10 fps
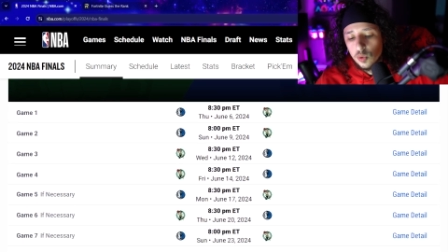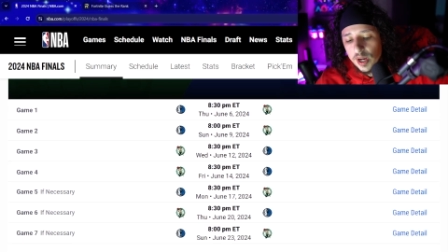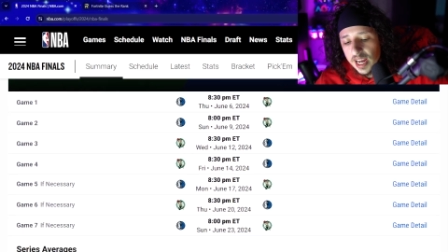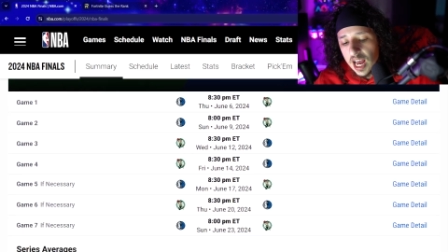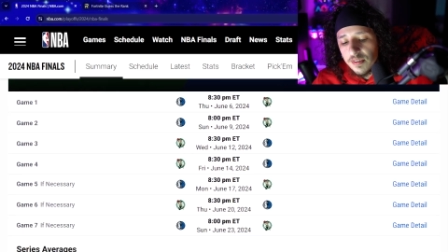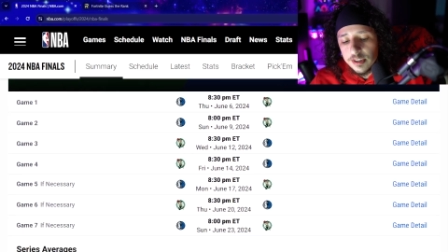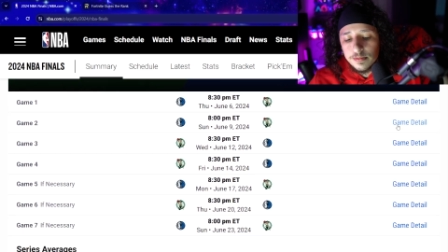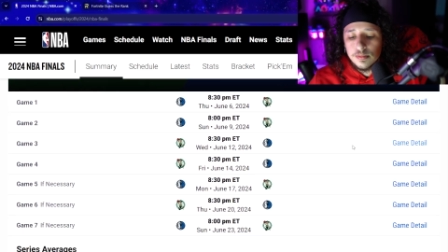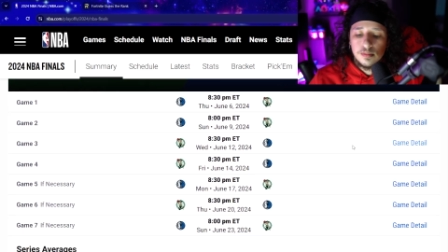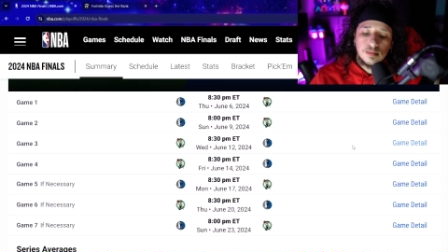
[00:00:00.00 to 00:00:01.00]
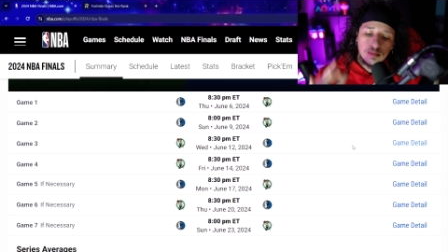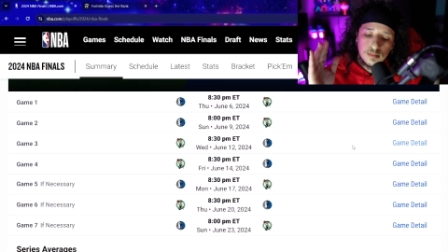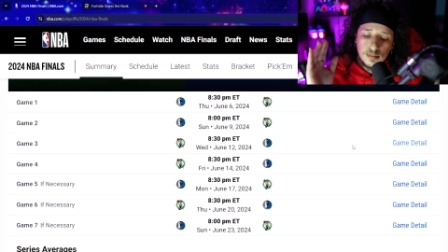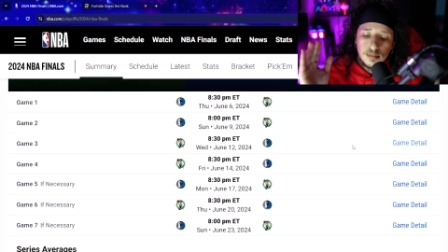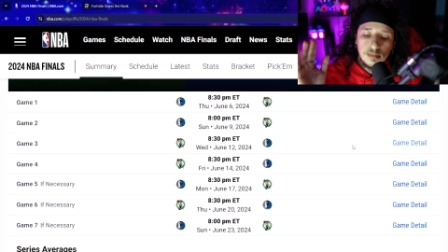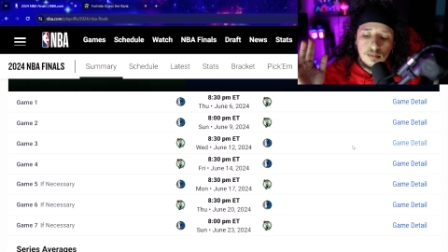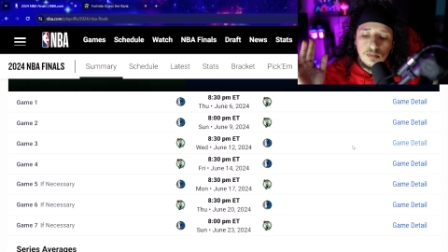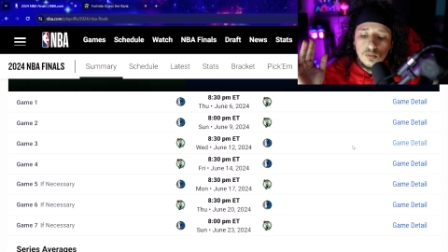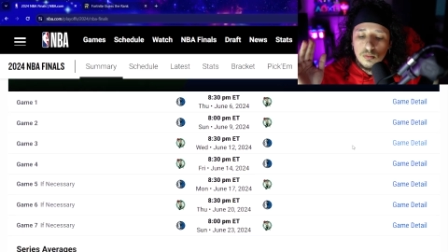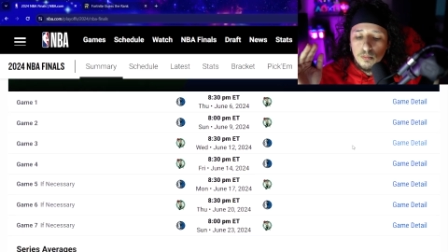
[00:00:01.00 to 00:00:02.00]
the way I have it.
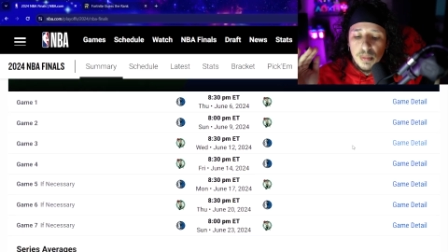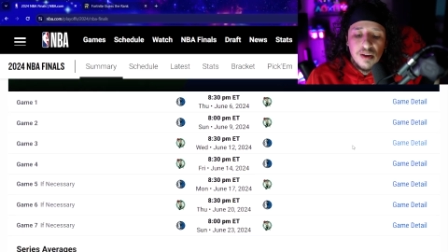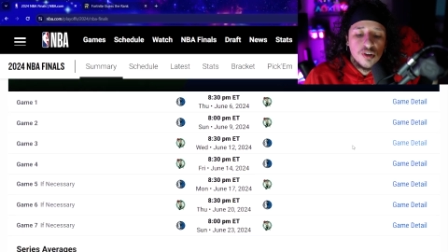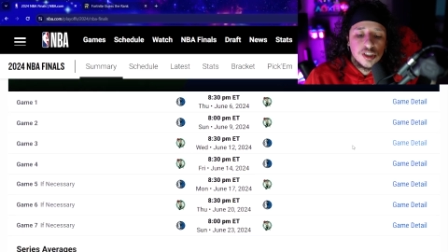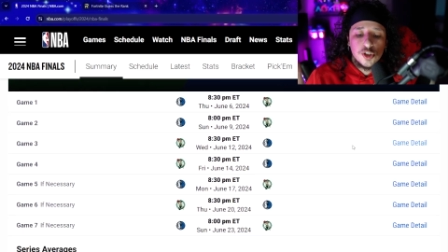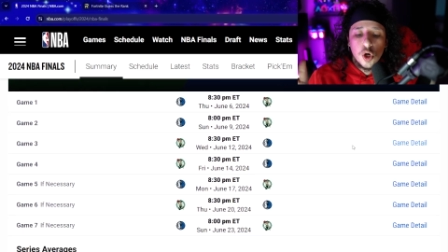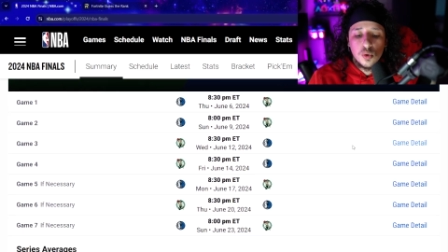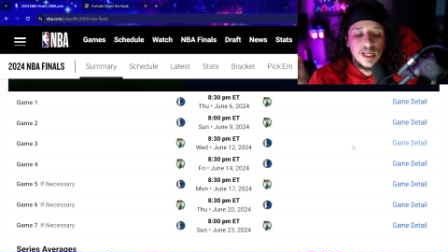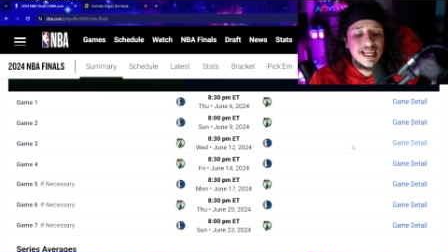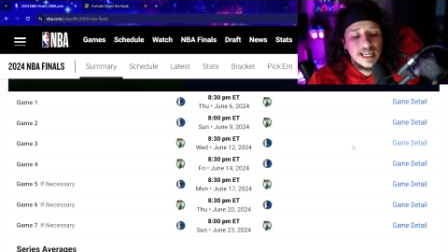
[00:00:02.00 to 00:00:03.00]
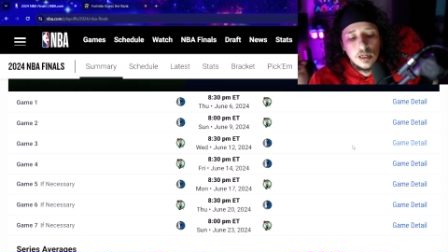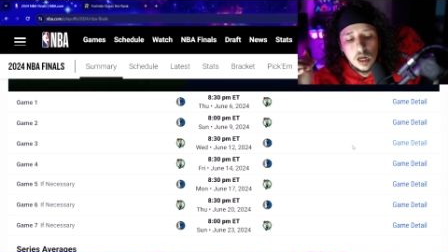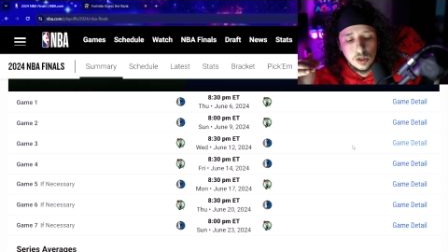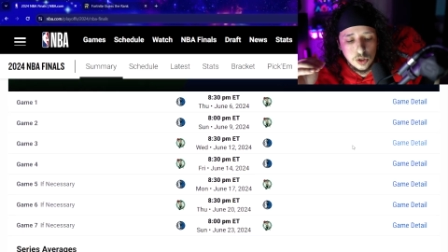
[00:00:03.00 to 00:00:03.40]
Mavericks know they cannot